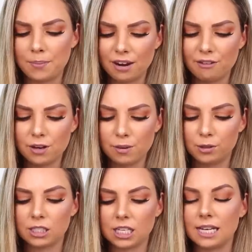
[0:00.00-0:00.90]

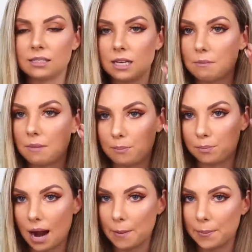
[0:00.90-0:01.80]
Benefit Precisely, my
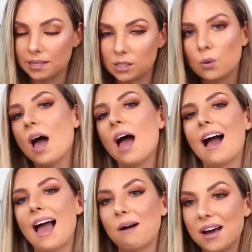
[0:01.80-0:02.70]
brow pencil.
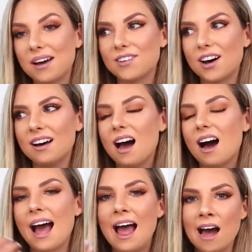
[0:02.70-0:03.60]
However,
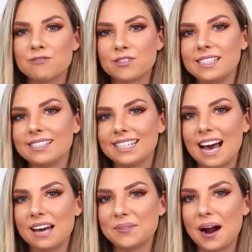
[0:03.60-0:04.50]
I have
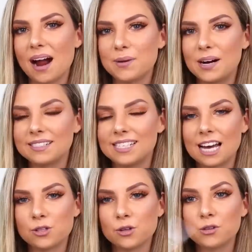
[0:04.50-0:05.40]
recently had my eyebrows
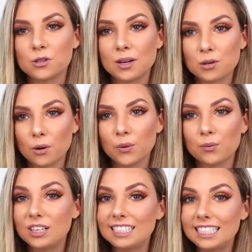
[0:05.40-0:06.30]
tattooed, so I
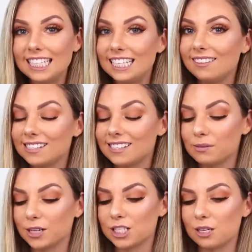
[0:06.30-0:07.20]
don't really need this
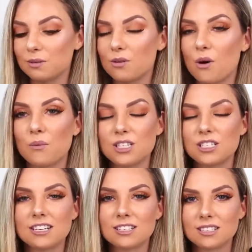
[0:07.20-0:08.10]
as much anymore,
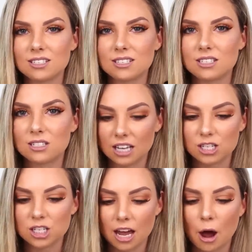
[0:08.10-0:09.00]
which is
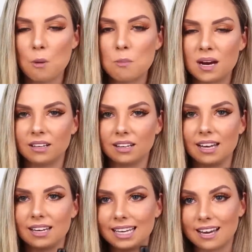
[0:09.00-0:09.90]
such a help in
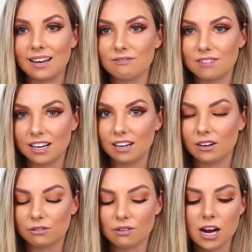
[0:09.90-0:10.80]
like getting
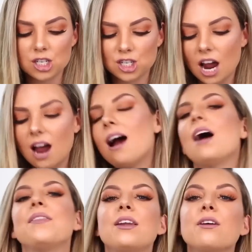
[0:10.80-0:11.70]
ready in a rush.
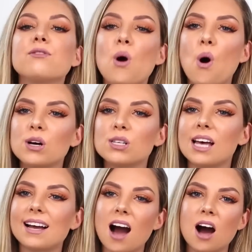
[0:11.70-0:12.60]
And then of
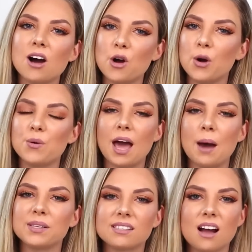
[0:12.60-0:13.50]
course, I can't go
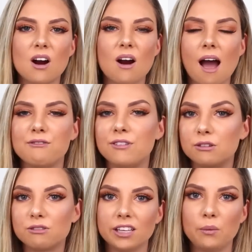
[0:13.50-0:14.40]
without mascara. I
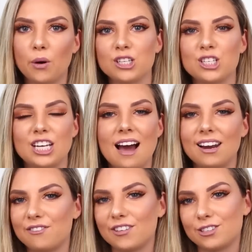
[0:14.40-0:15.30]
feel really washed
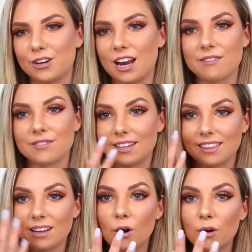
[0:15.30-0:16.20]
out if I don't have
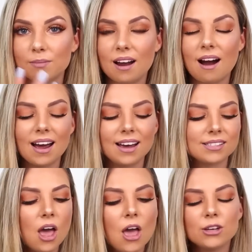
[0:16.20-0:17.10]
anything on my
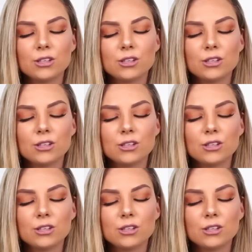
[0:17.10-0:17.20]
eyes.